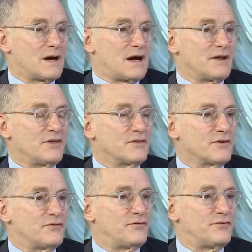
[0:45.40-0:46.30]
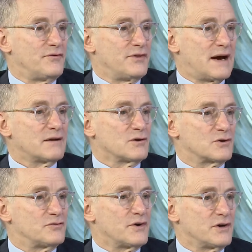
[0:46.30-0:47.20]
I think the
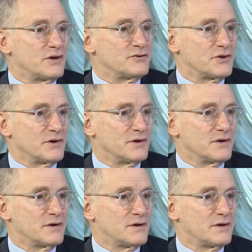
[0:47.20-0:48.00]
outlook is very uncertain.